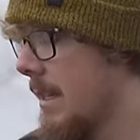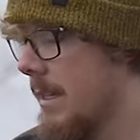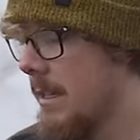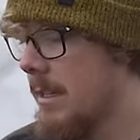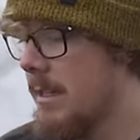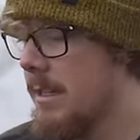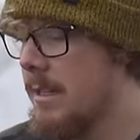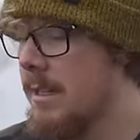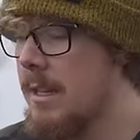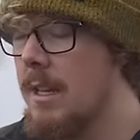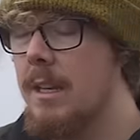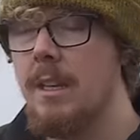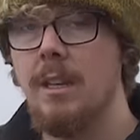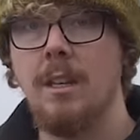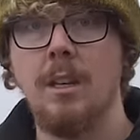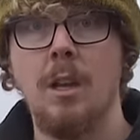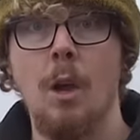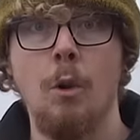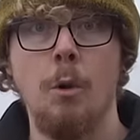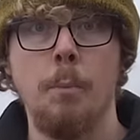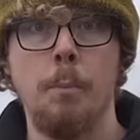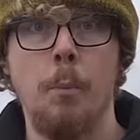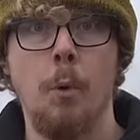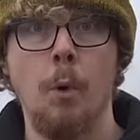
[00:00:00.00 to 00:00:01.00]
set it to
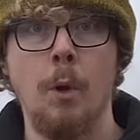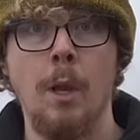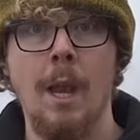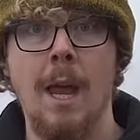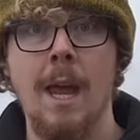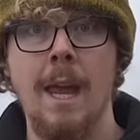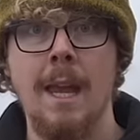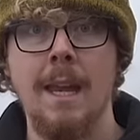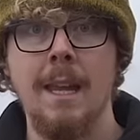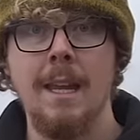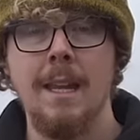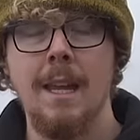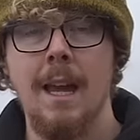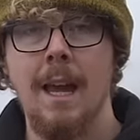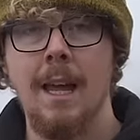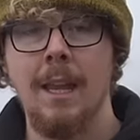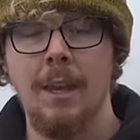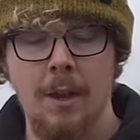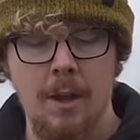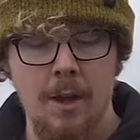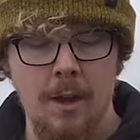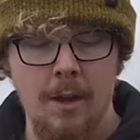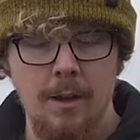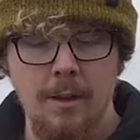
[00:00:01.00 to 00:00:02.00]
go to point A
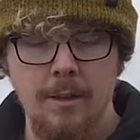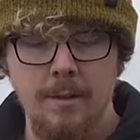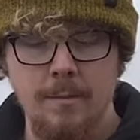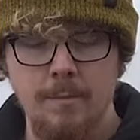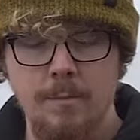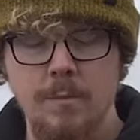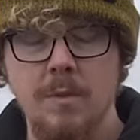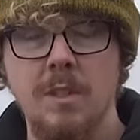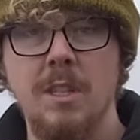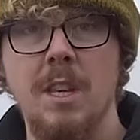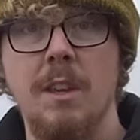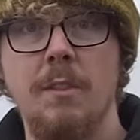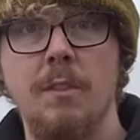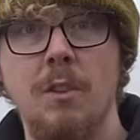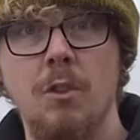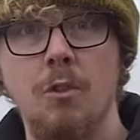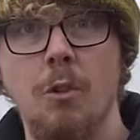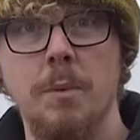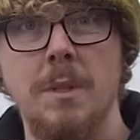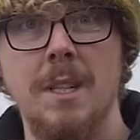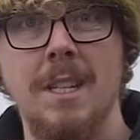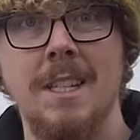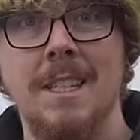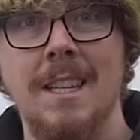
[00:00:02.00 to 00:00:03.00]
and uh, see if it
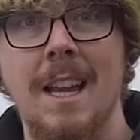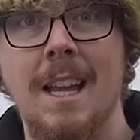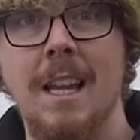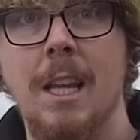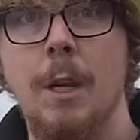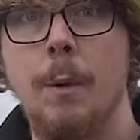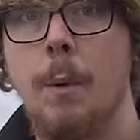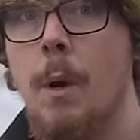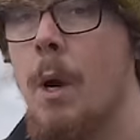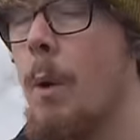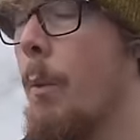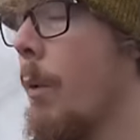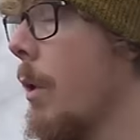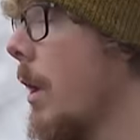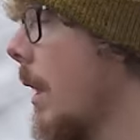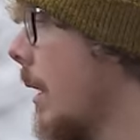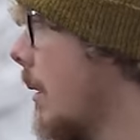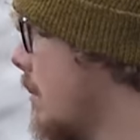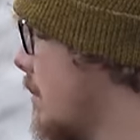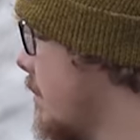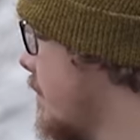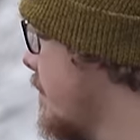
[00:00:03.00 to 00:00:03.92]
drops exactly where I want it.